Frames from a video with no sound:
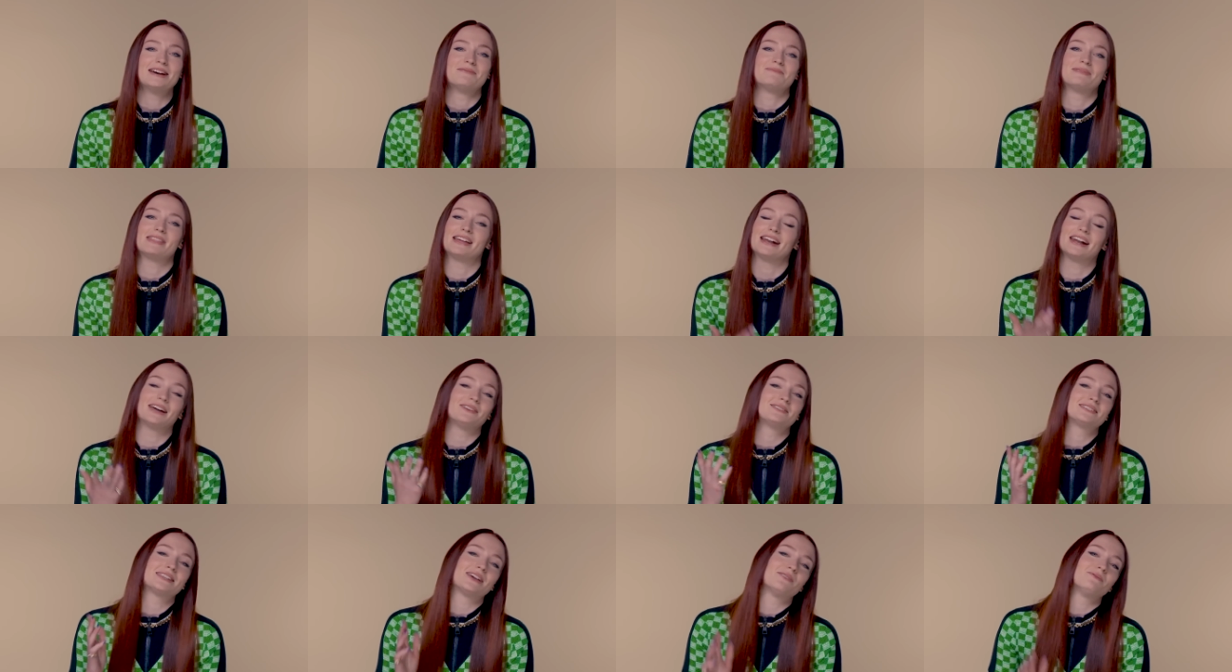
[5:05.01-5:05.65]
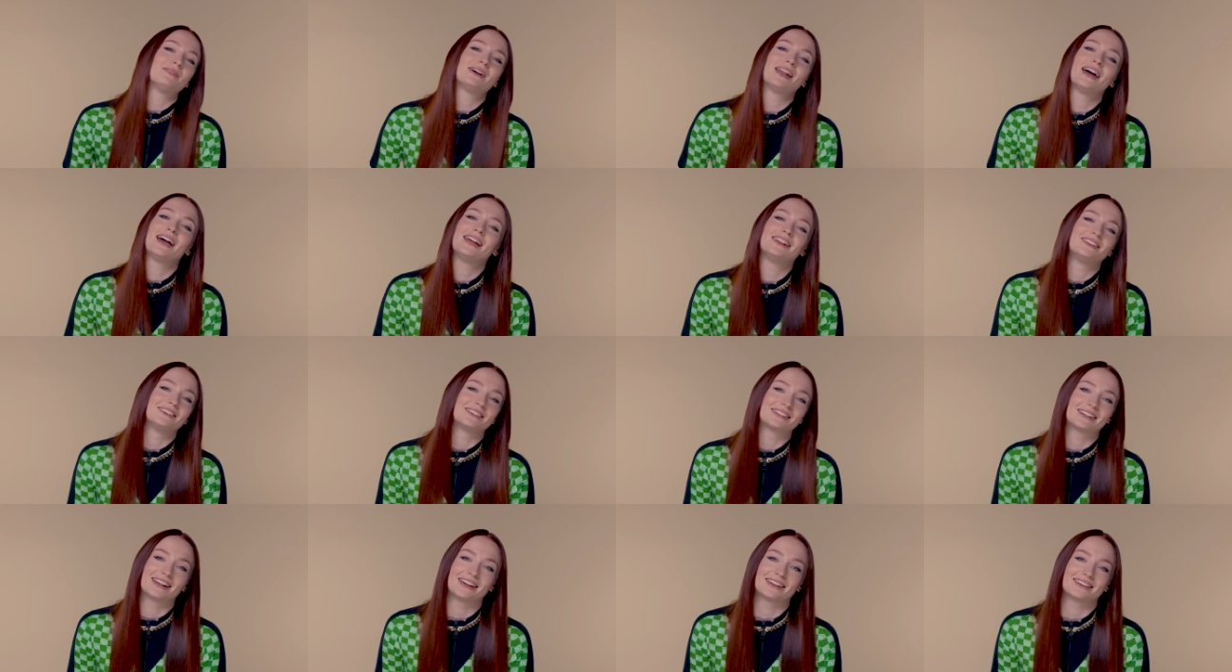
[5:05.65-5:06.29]
But then I was like, well, I
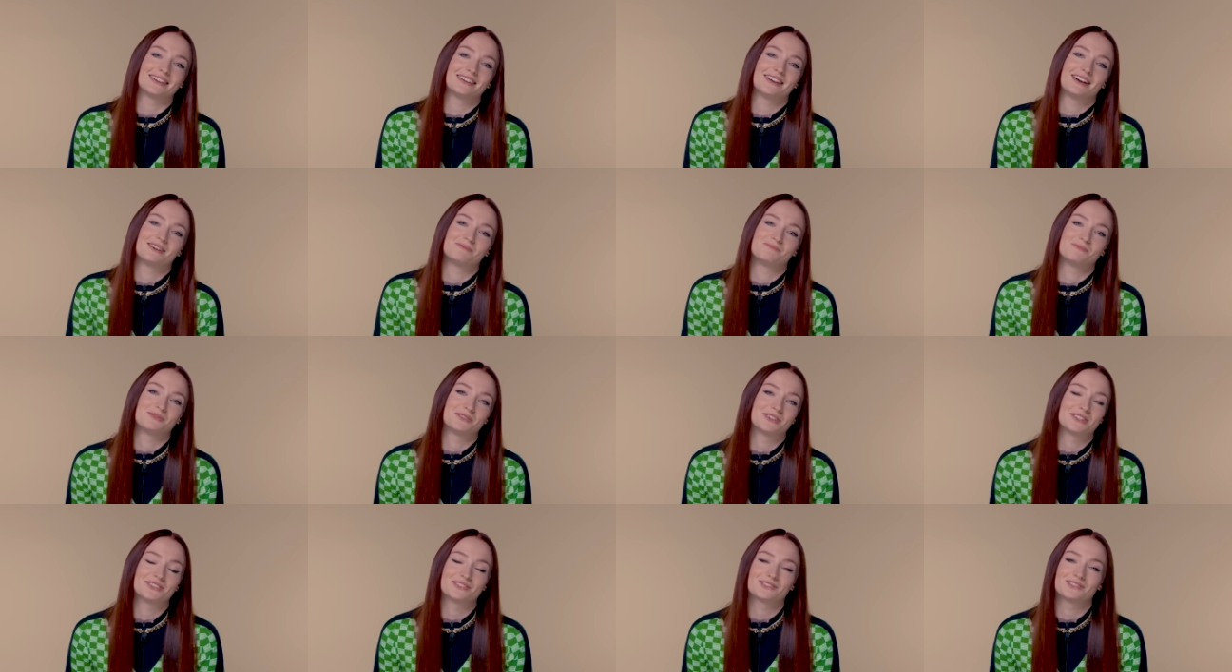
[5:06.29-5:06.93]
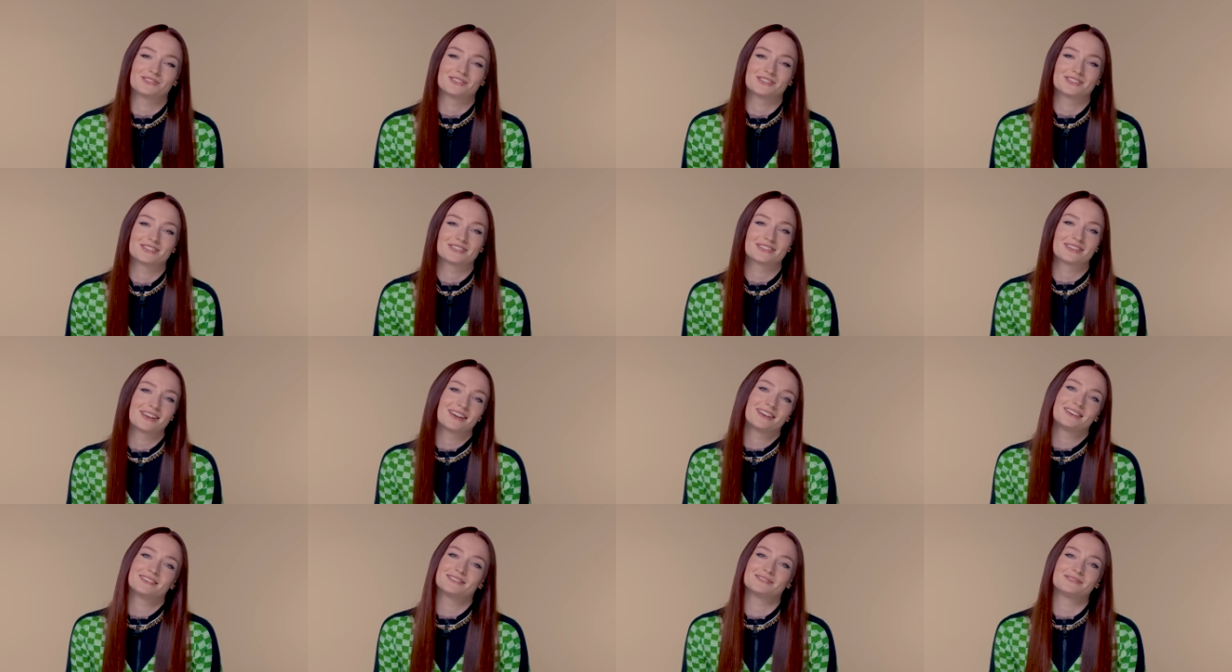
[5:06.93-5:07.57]
look like a young Boy George,
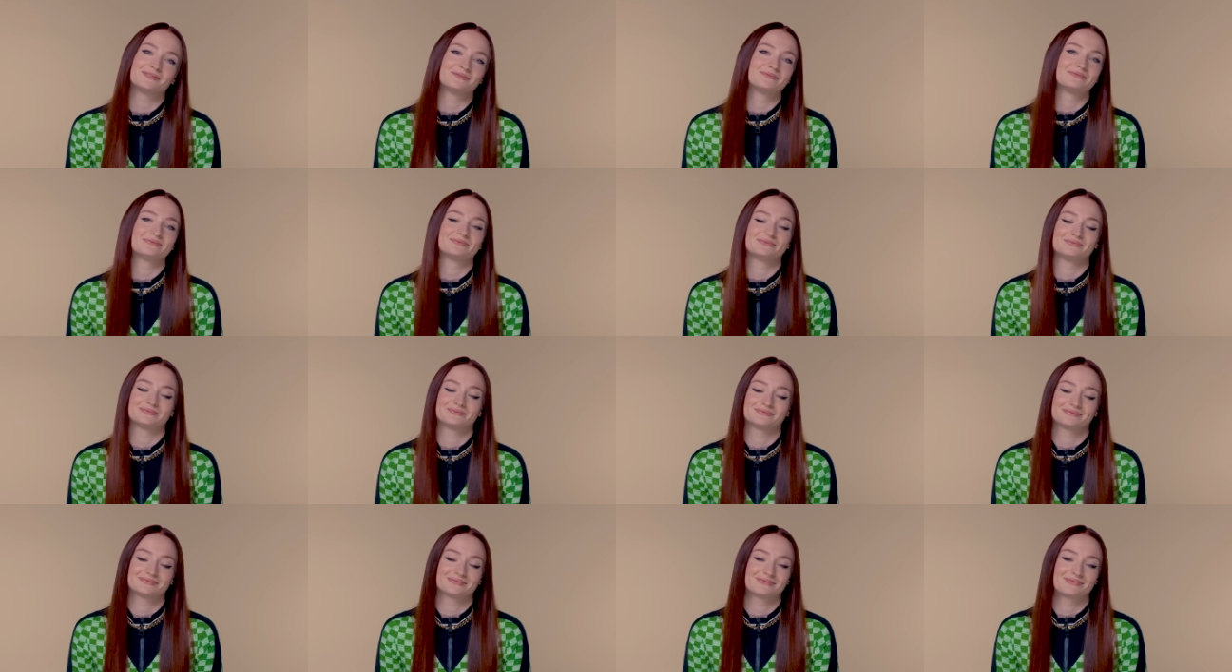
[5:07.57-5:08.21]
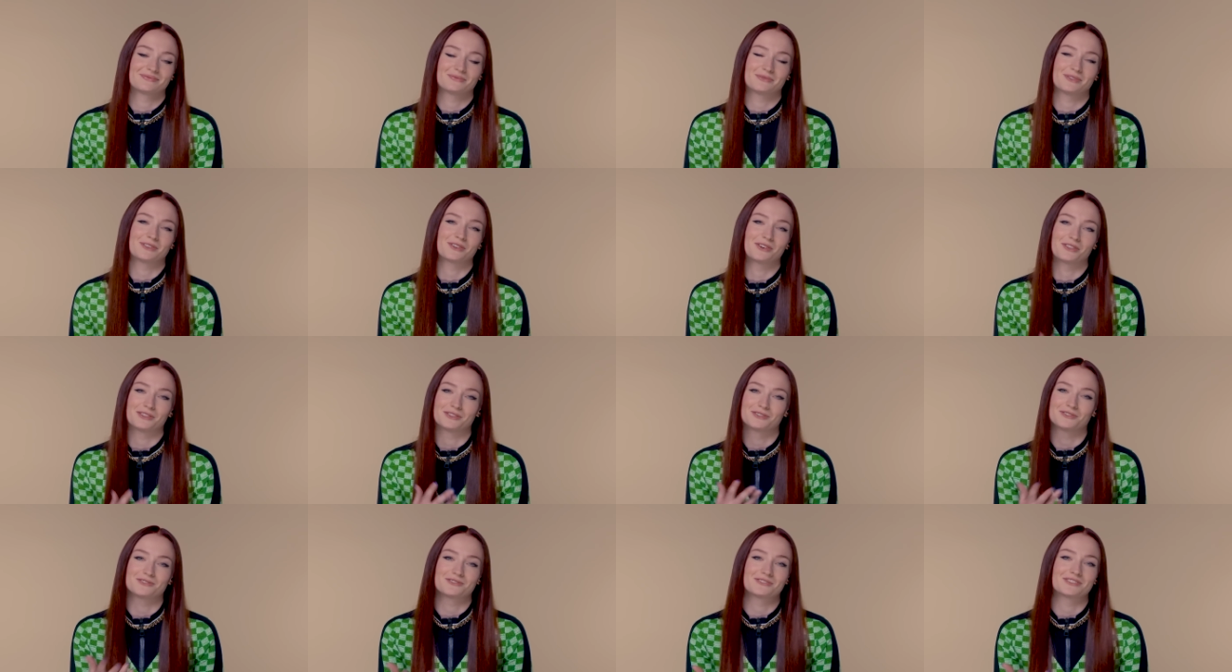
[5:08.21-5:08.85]
so we've
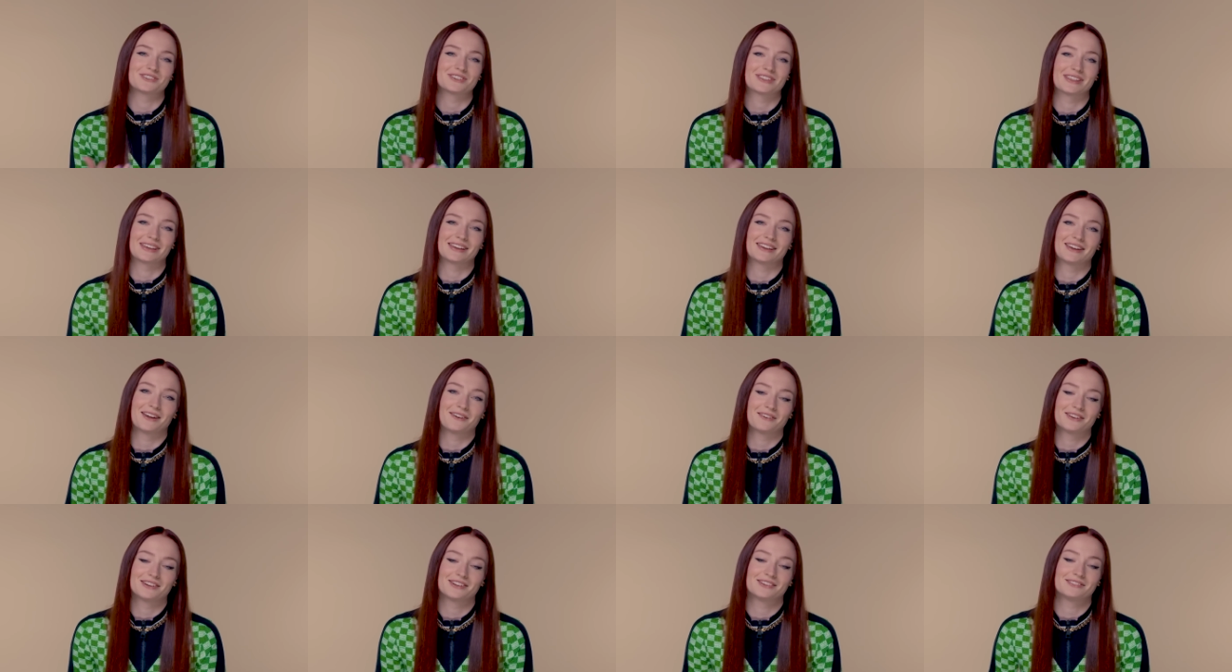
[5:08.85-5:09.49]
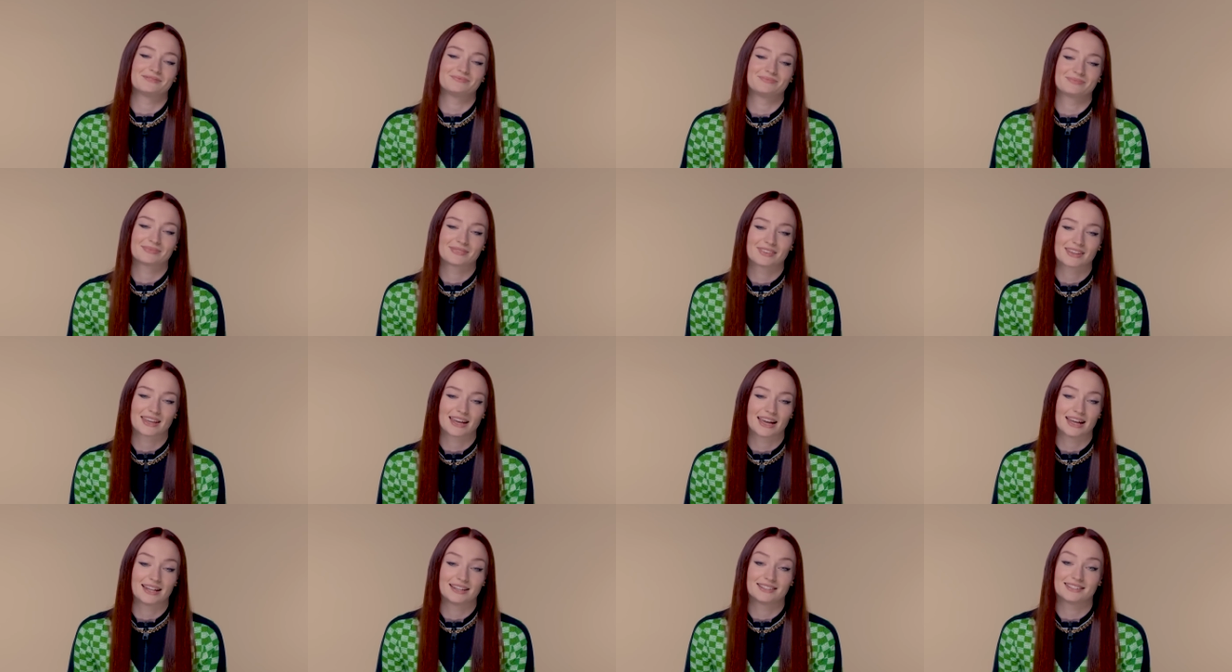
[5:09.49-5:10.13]
got the George thing going on.
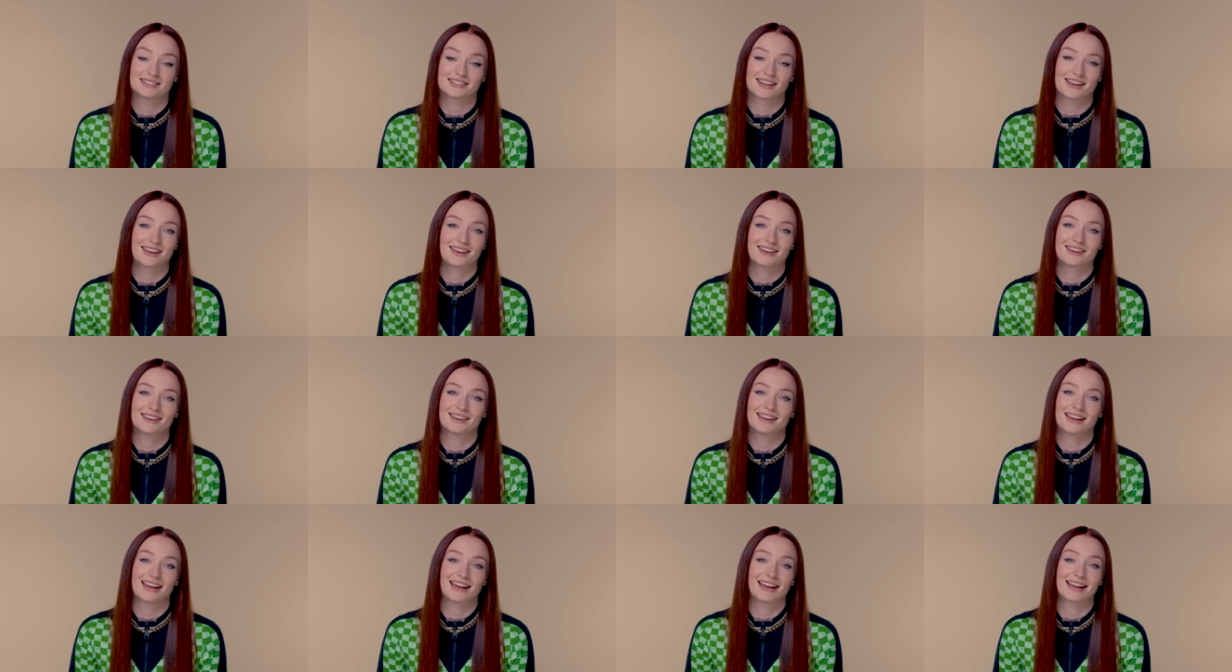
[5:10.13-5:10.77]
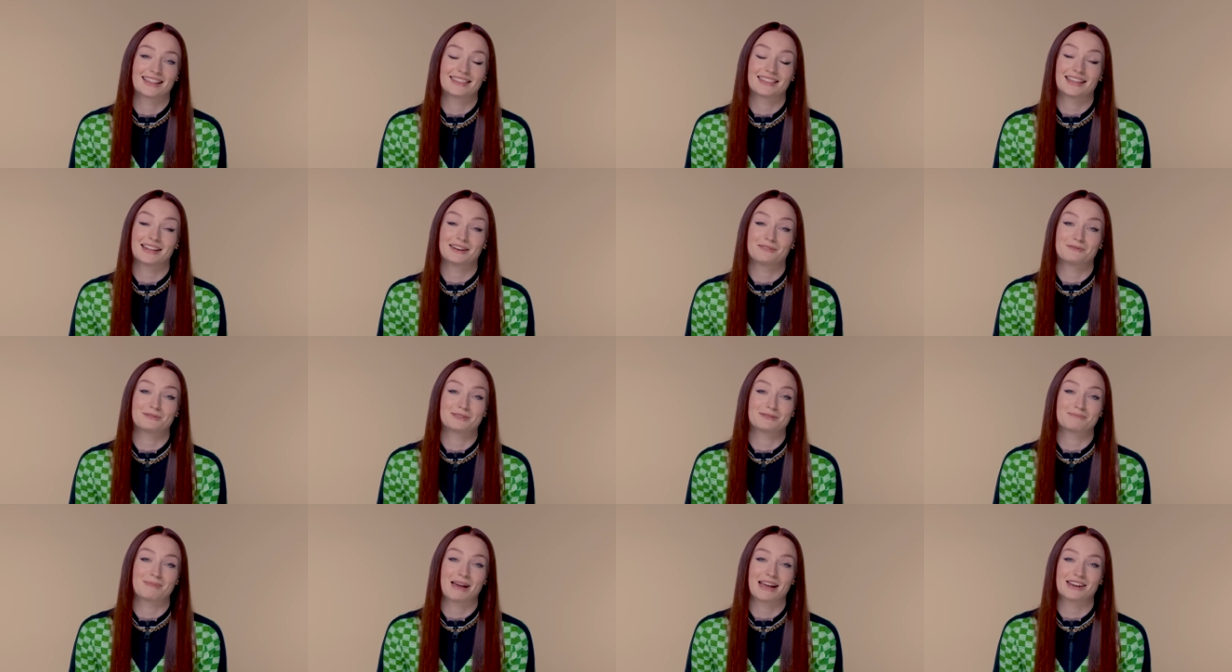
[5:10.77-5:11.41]
And, uh, and then it
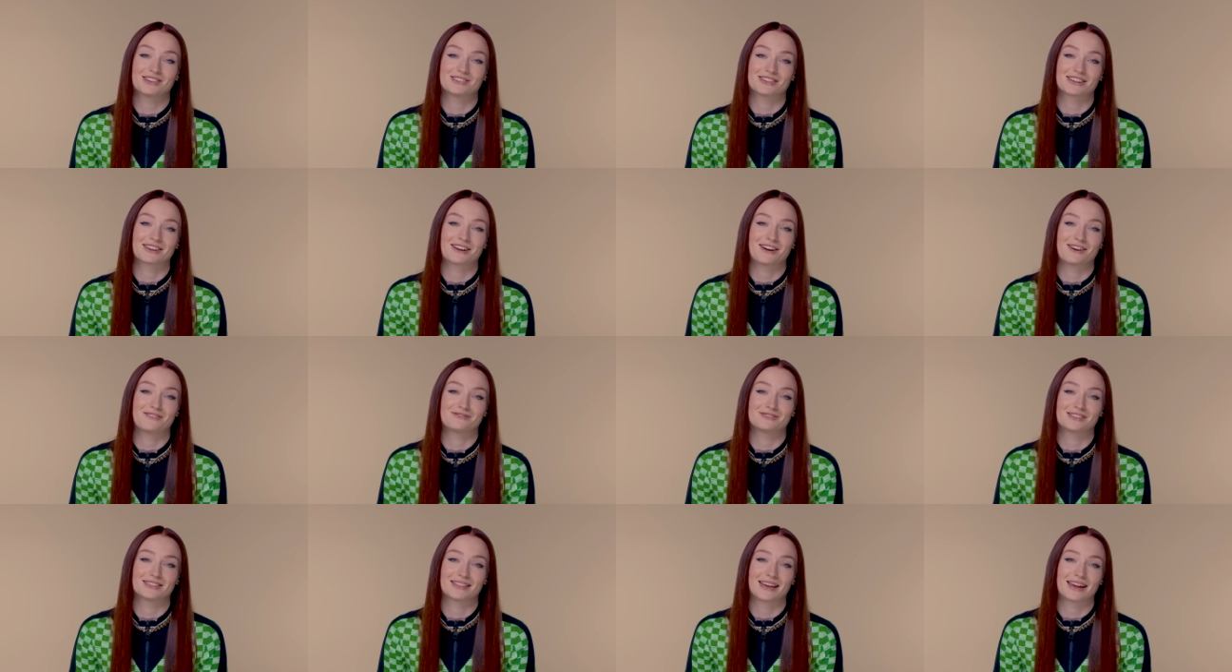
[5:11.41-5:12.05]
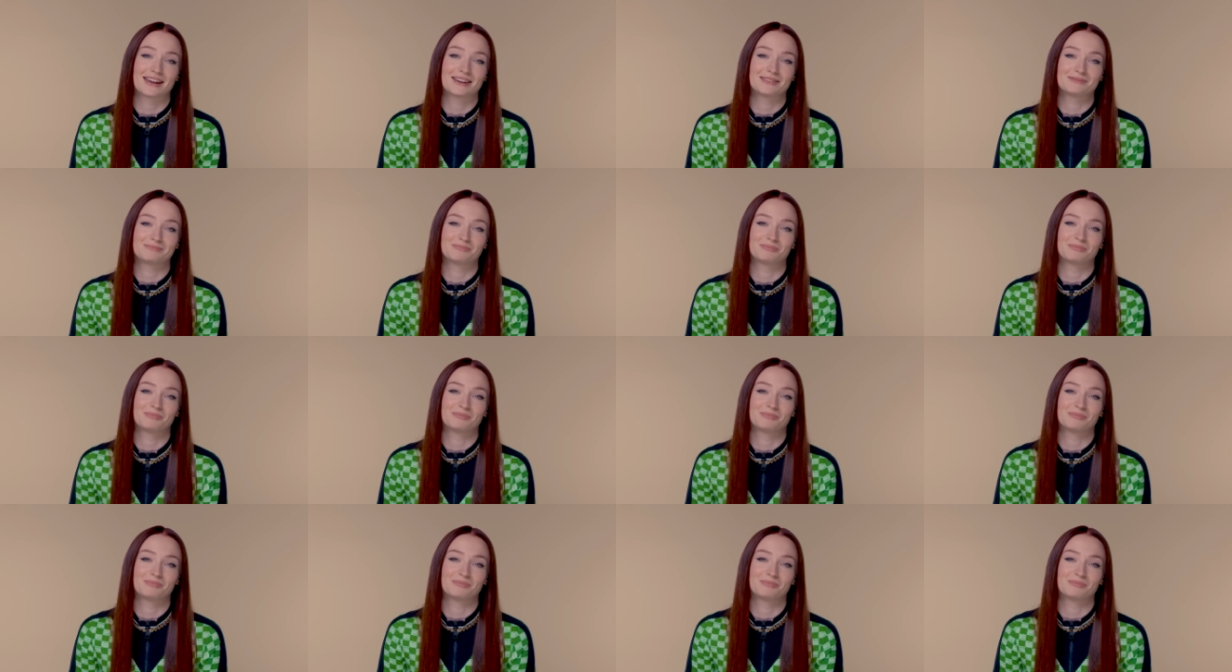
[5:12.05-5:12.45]
was magic after that.